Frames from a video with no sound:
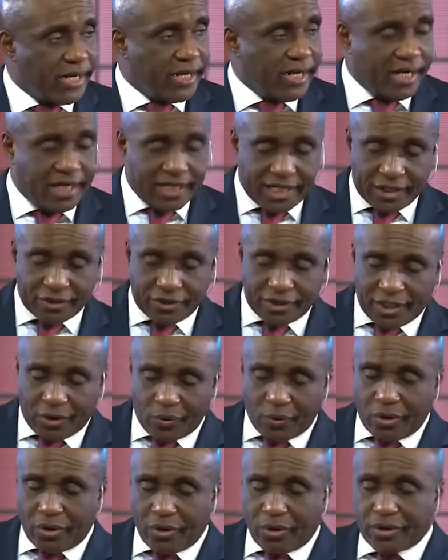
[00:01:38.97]
In another
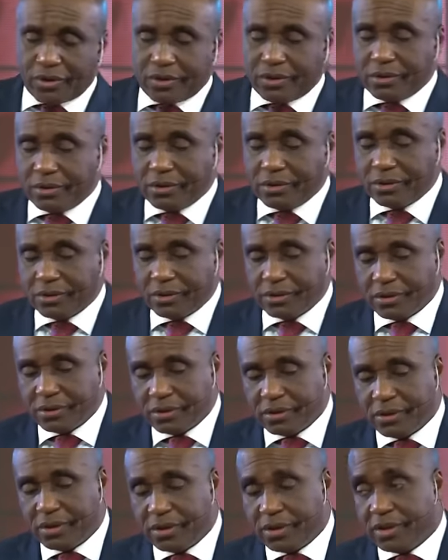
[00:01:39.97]
word,
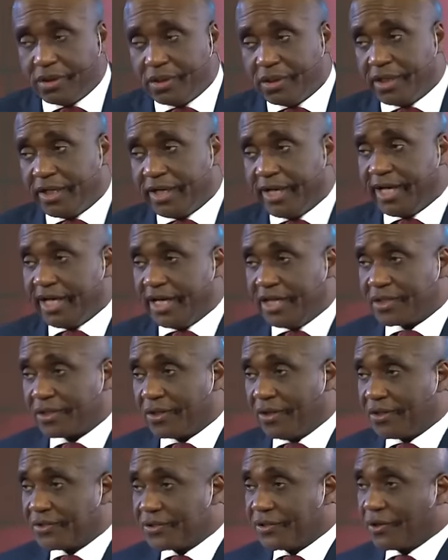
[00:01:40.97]
it is
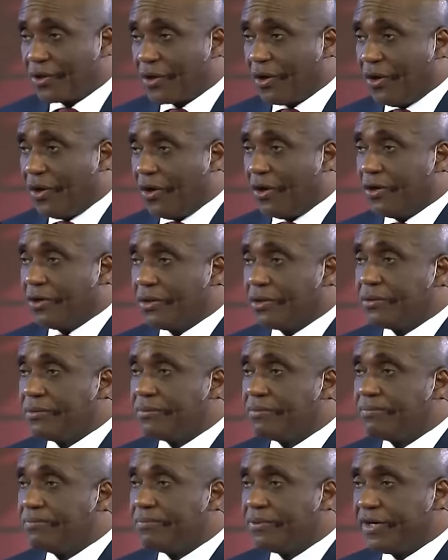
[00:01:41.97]
also called
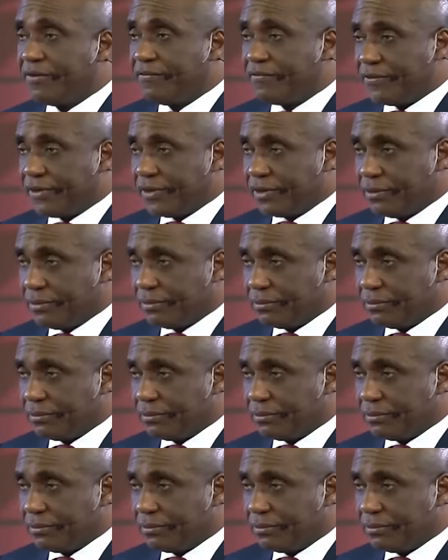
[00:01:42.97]
bravery.